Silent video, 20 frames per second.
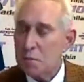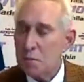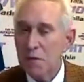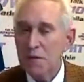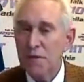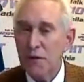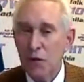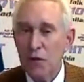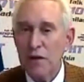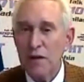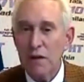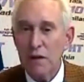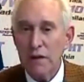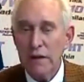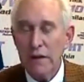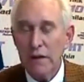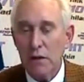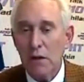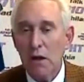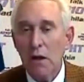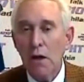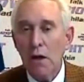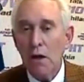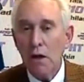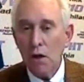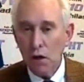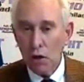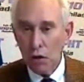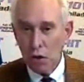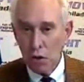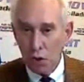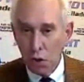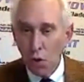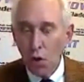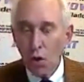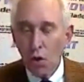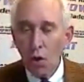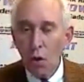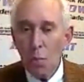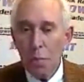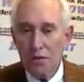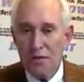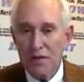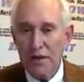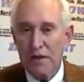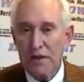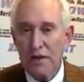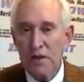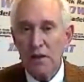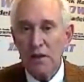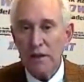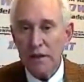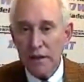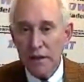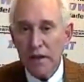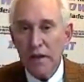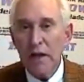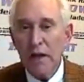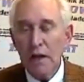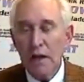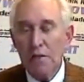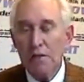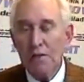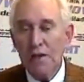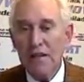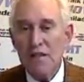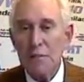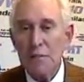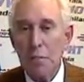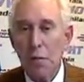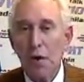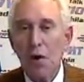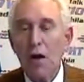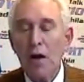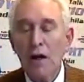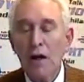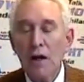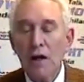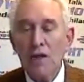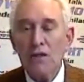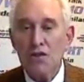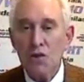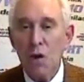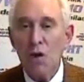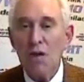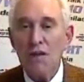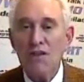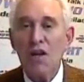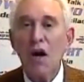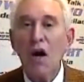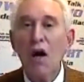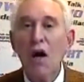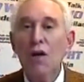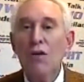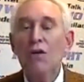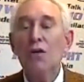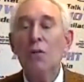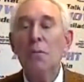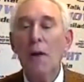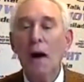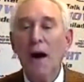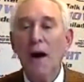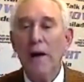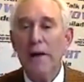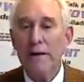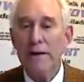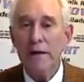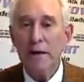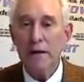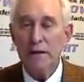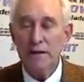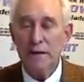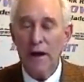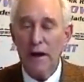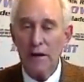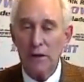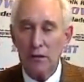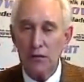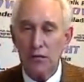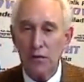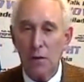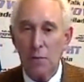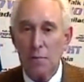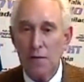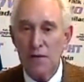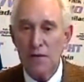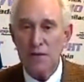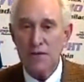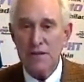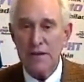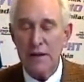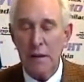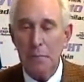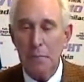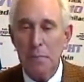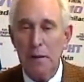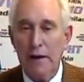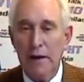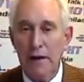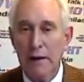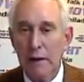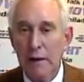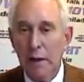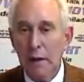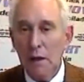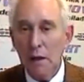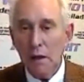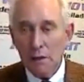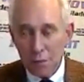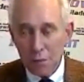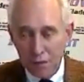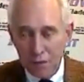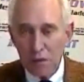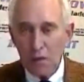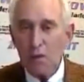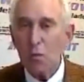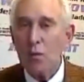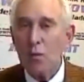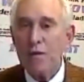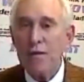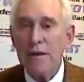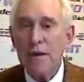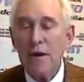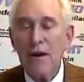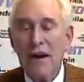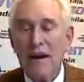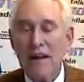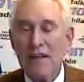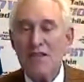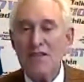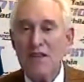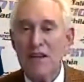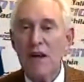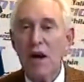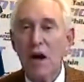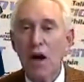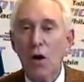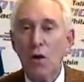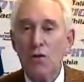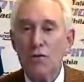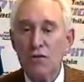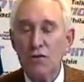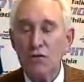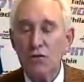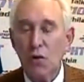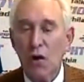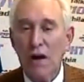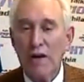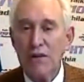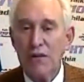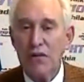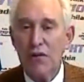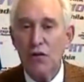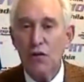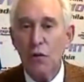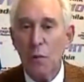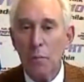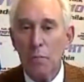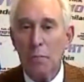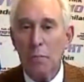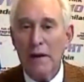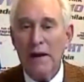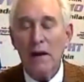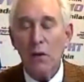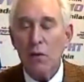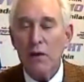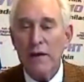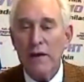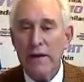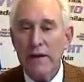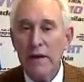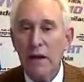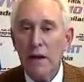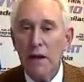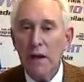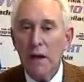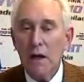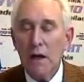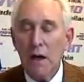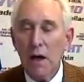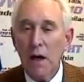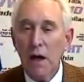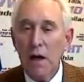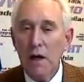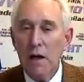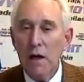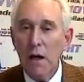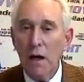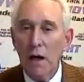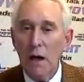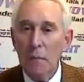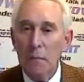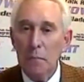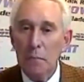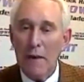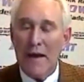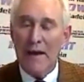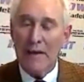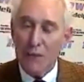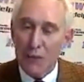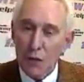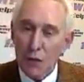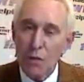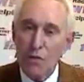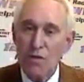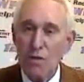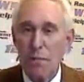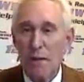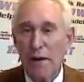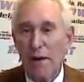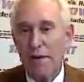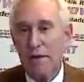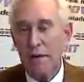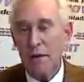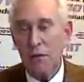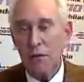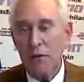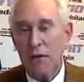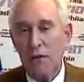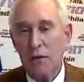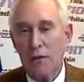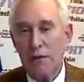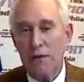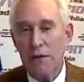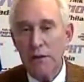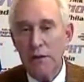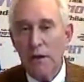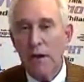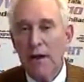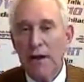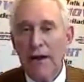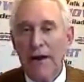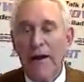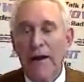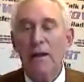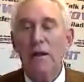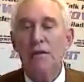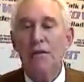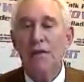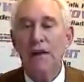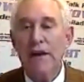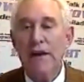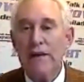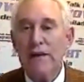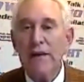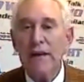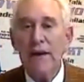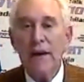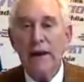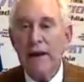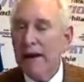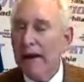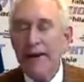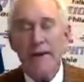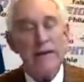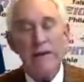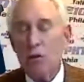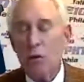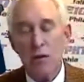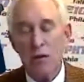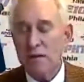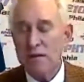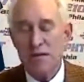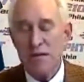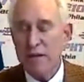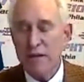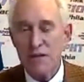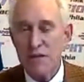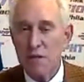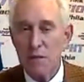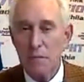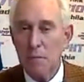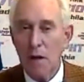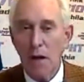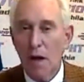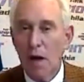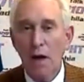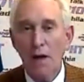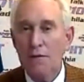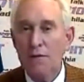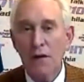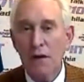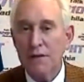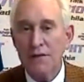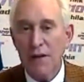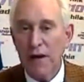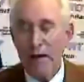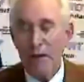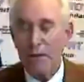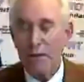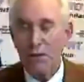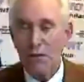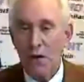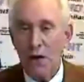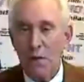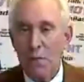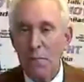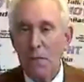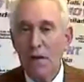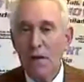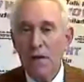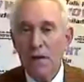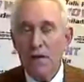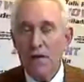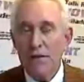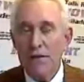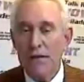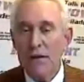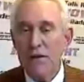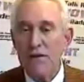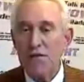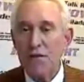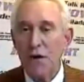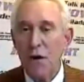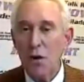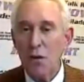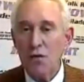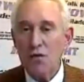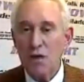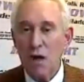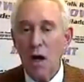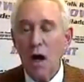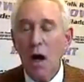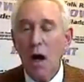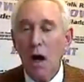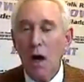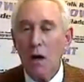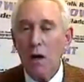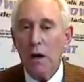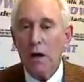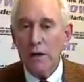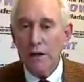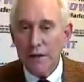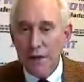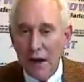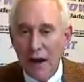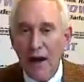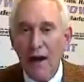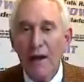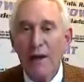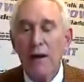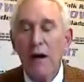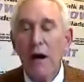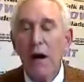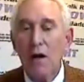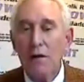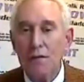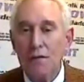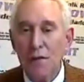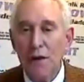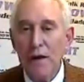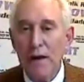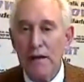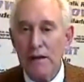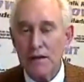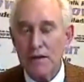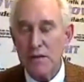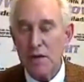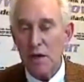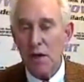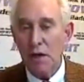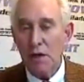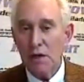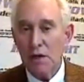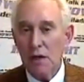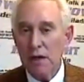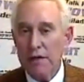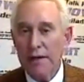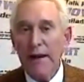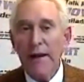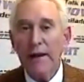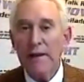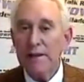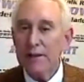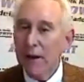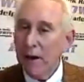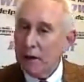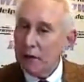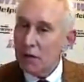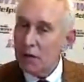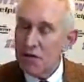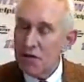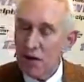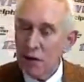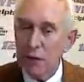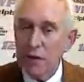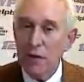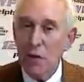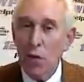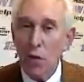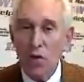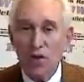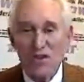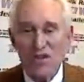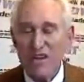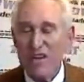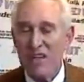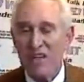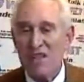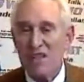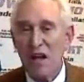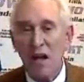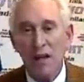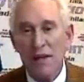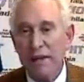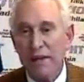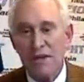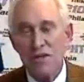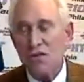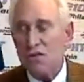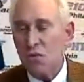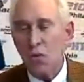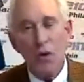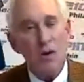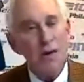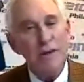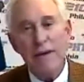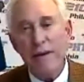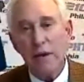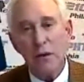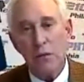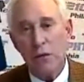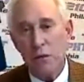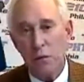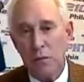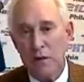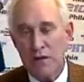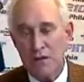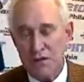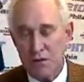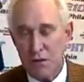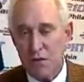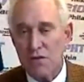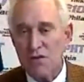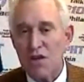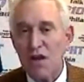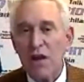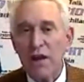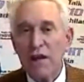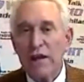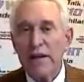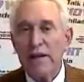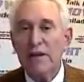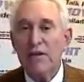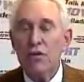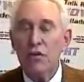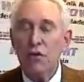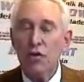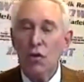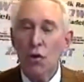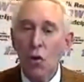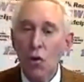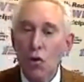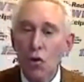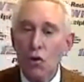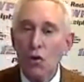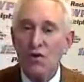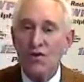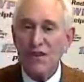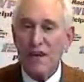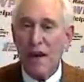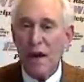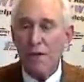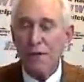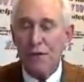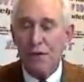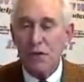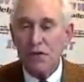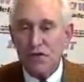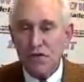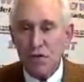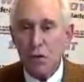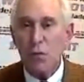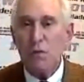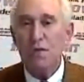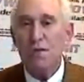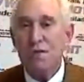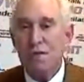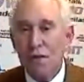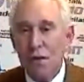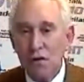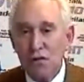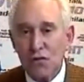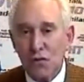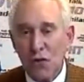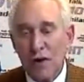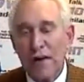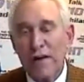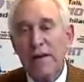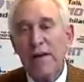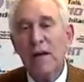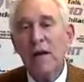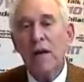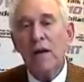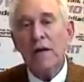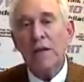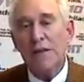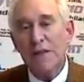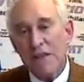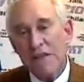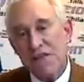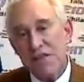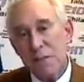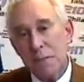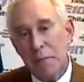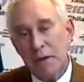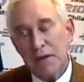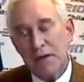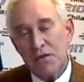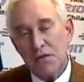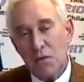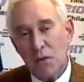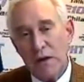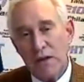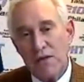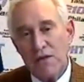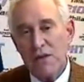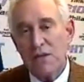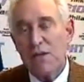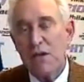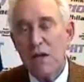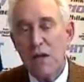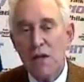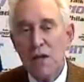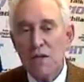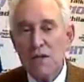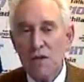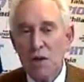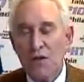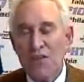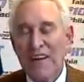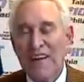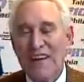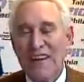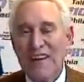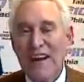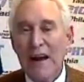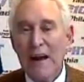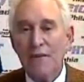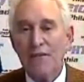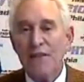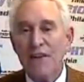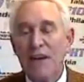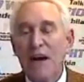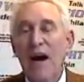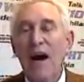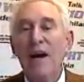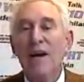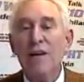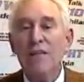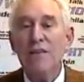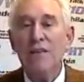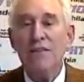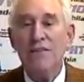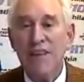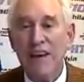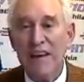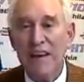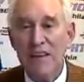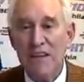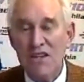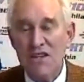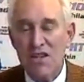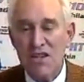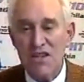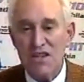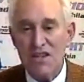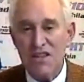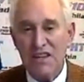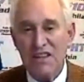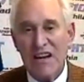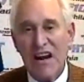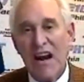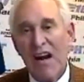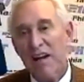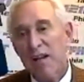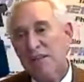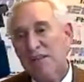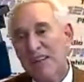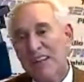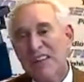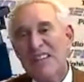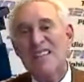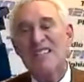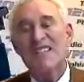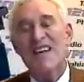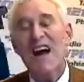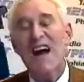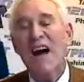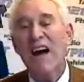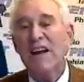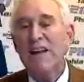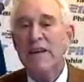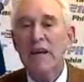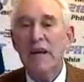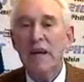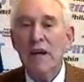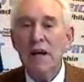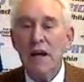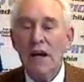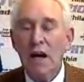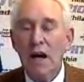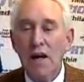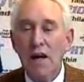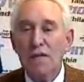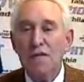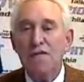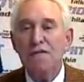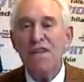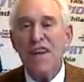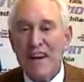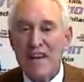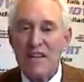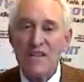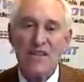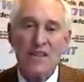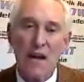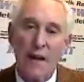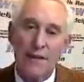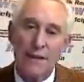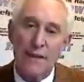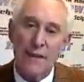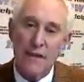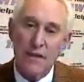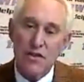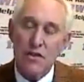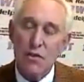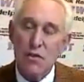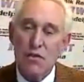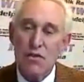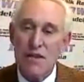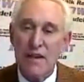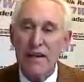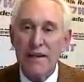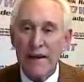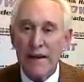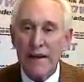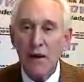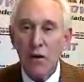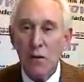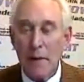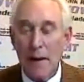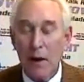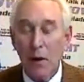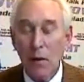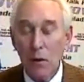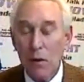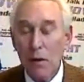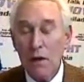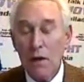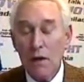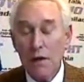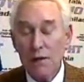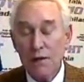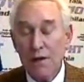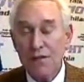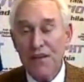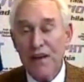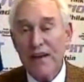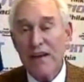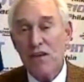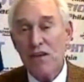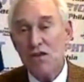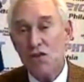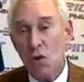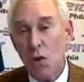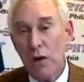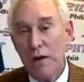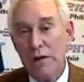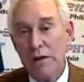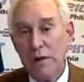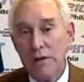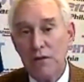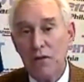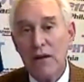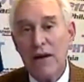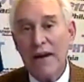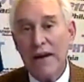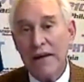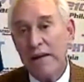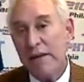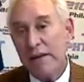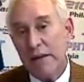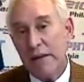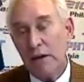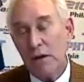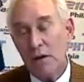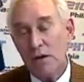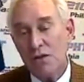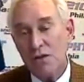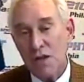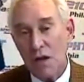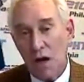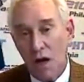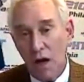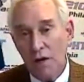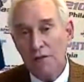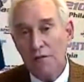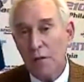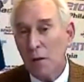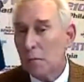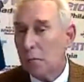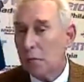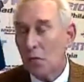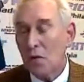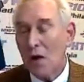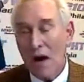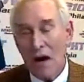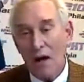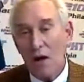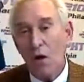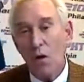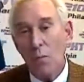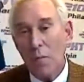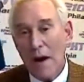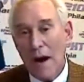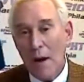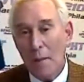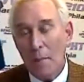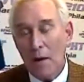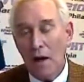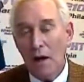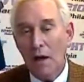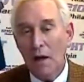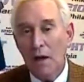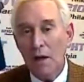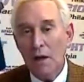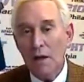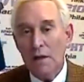Let's be very clear. Google, particularly, Facebook, sought to undermine Donald Trump in this campaign, fiddled with their S E O to try to bury uh, uh, bad news about Hillary Clinton, elevate any criticism of Donald Trump. These folks are not our friends. Again, Doctor Jerry Corsi has done extraordinary research into Google's efforts to infiltrate this administration so they can have the kind of advantages and the kind of inside uh, fix on the issues they care about that they enjoyed under eight years of Barack Obama.